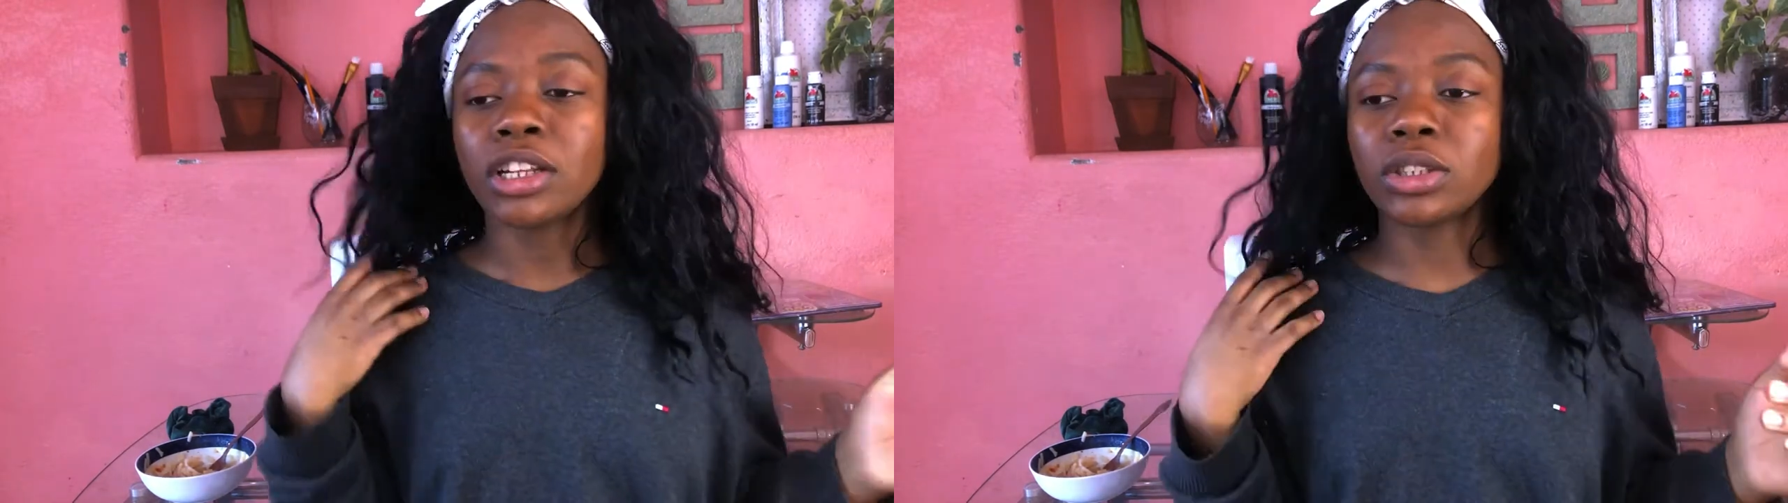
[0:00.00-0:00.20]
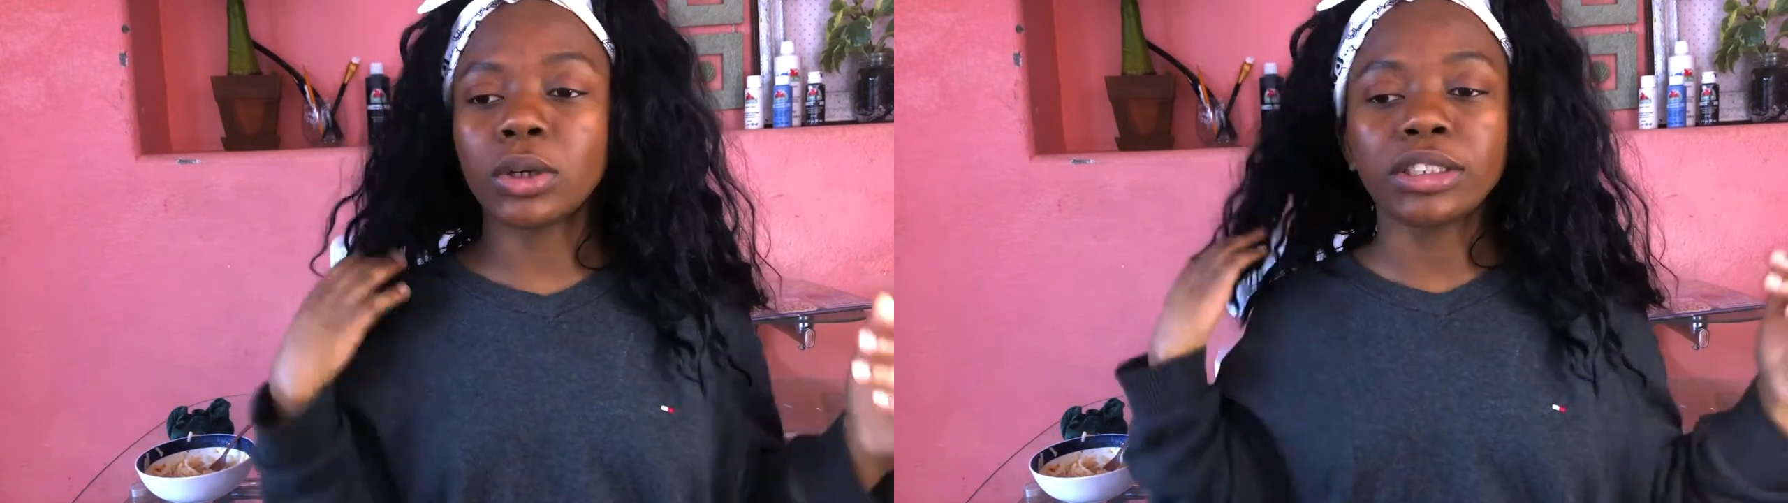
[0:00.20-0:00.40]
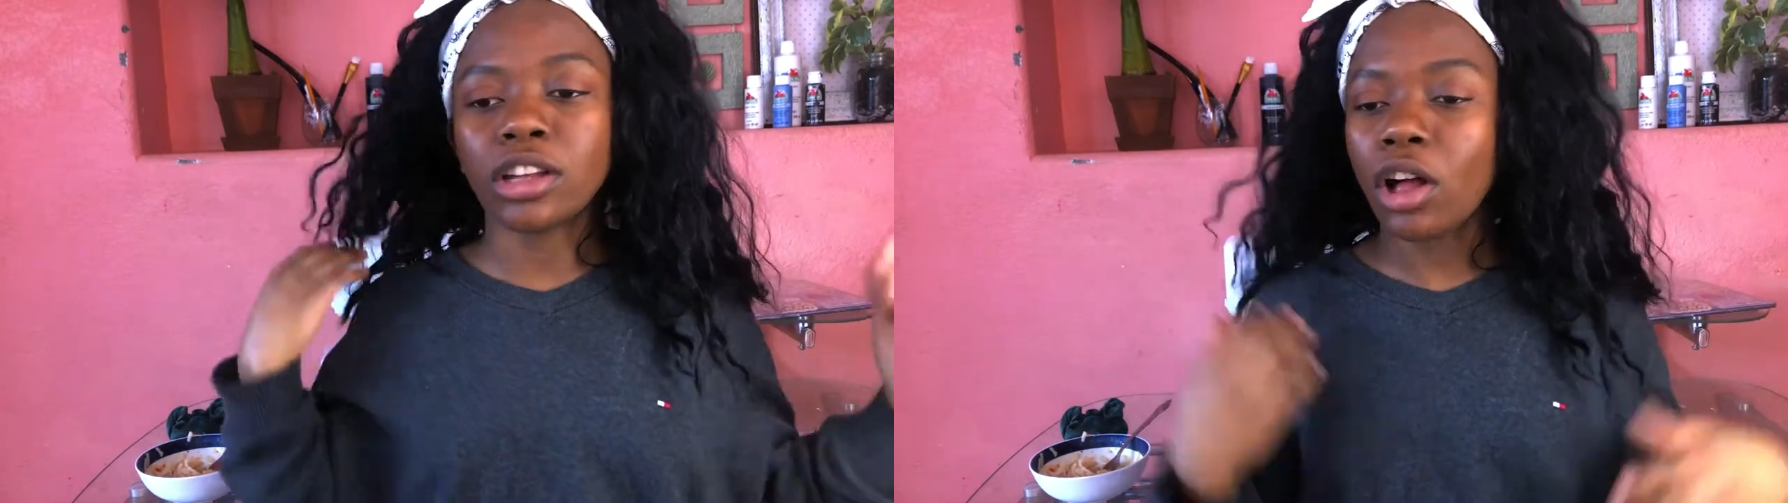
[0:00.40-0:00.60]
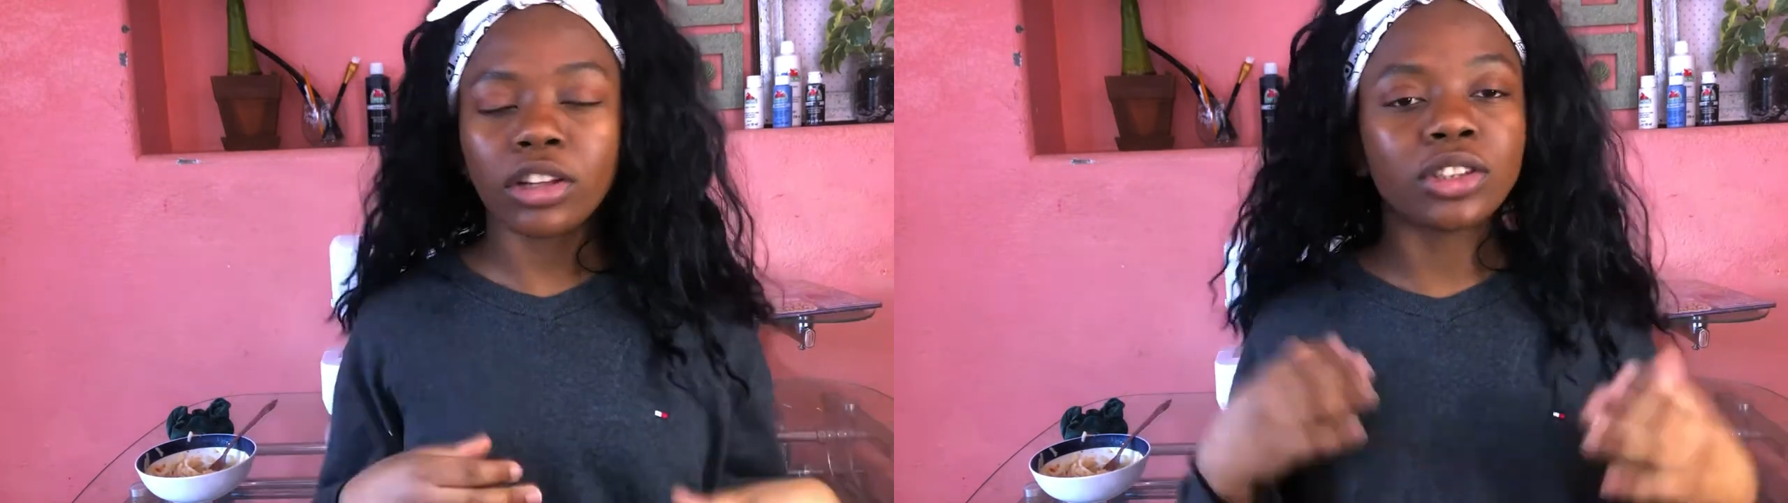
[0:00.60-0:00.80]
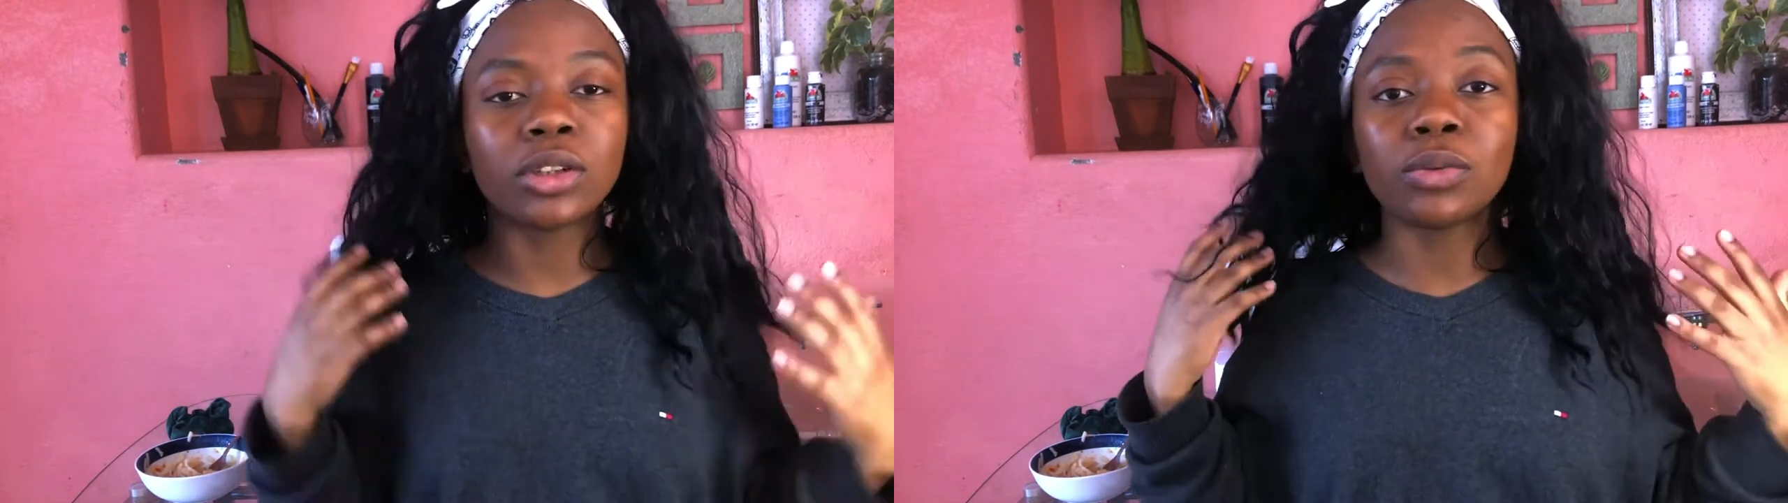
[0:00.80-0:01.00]
so it's
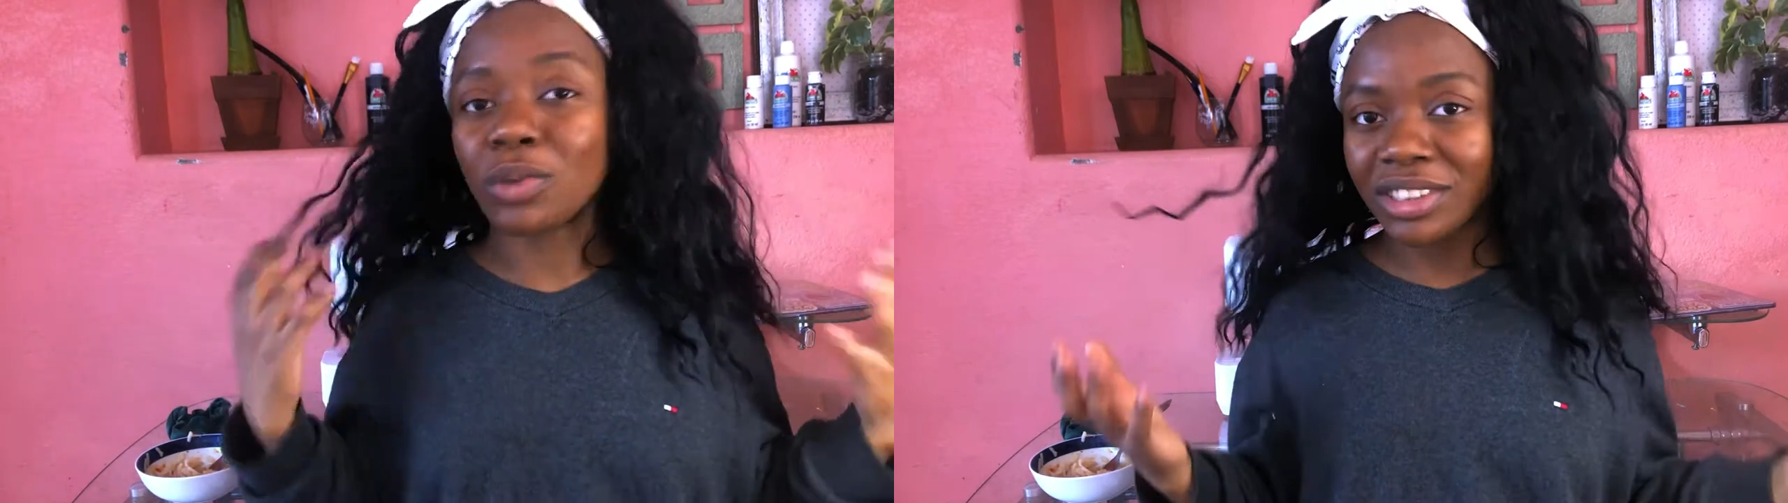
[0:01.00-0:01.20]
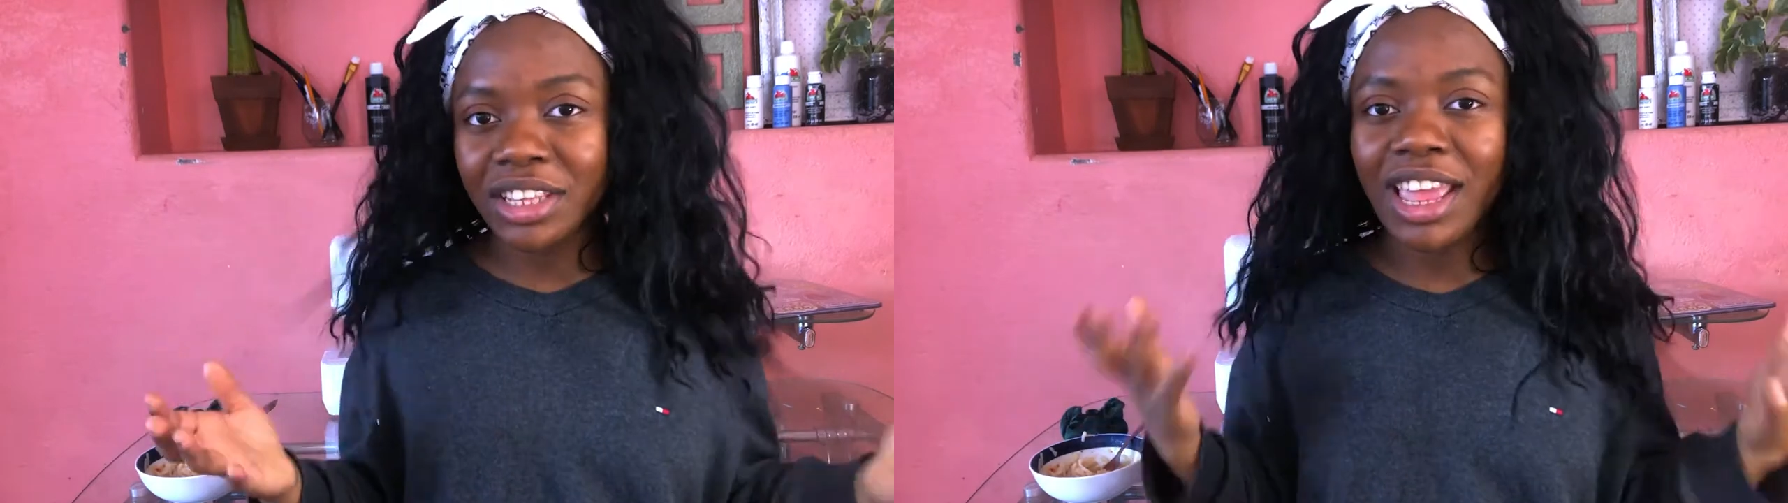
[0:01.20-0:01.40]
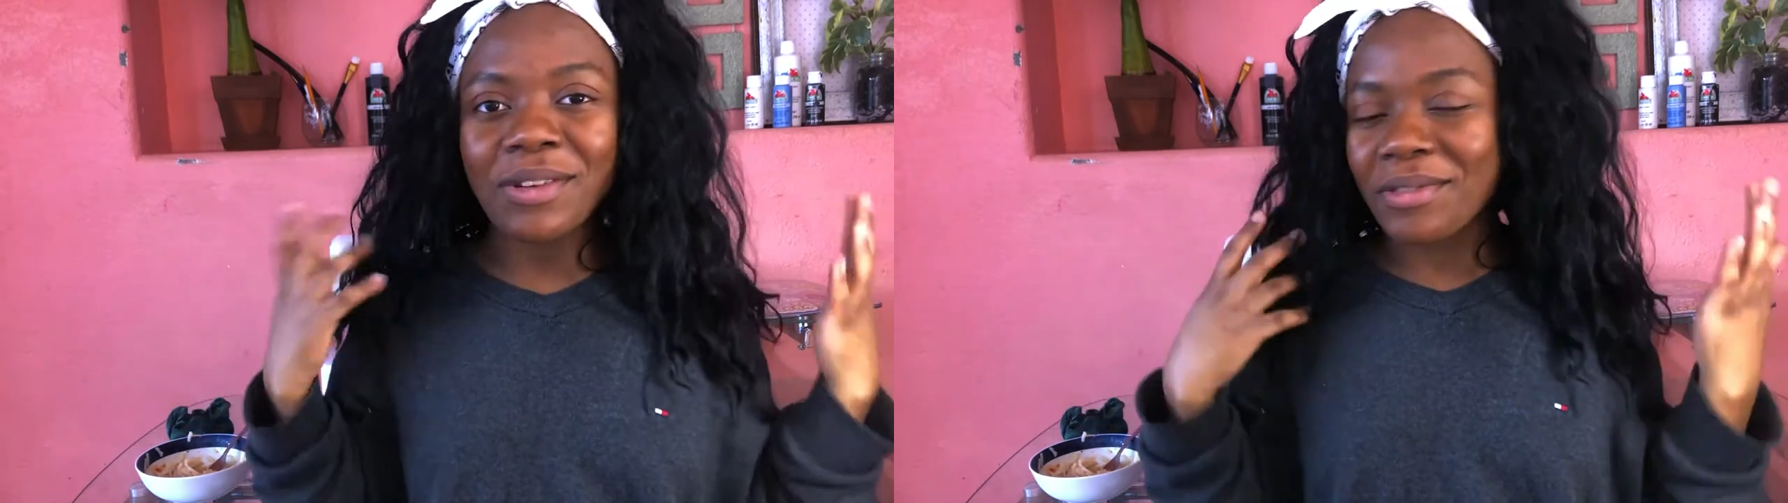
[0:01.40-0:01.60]
also once again